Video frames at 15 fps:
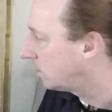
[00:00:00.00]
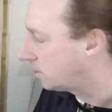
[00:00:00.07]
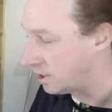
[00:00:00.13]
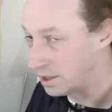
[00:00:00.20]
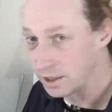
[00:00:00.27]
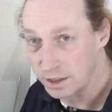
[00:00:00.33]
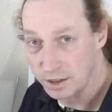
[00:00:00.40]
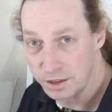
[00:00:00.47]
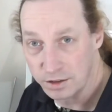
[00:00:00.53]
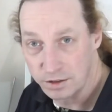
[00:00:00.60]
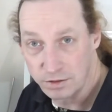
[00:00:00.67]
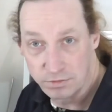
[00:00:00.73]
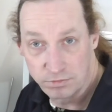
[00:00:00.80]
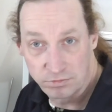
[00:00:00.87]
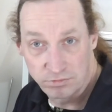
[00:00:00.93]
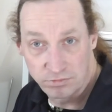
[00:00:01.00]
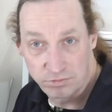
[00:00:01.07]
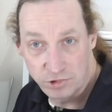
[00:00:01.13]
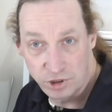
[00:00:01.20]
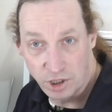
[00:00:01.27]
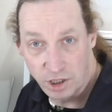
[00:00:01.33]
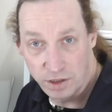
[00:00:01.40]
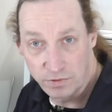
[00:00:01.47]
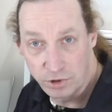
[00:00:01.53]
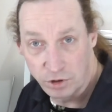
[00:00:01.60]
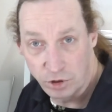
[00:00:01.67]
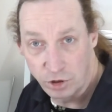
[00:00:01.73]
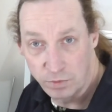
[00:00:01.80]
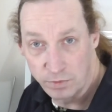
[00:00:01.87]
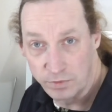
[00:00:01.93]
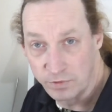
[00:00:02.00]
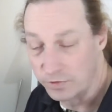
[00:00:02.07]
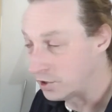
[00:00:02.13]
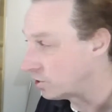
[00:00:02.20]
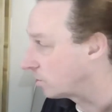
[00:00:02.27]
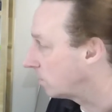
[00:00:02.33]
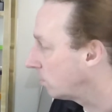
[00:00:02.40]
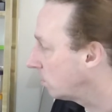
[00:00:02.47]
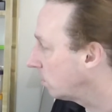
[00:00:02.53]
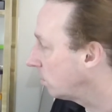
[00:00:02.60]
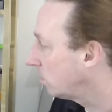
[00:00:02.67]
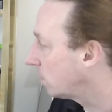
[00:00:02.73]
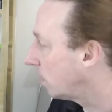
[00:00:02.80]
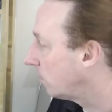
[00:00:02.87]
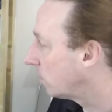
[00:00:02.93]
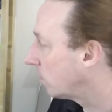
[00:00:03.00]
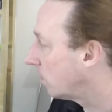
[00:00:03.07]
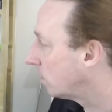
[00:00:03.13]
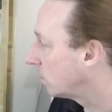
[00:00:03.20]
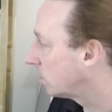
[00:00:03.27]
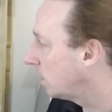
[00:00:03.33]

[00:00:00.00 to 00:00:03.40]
disk drive group first of all, then we've got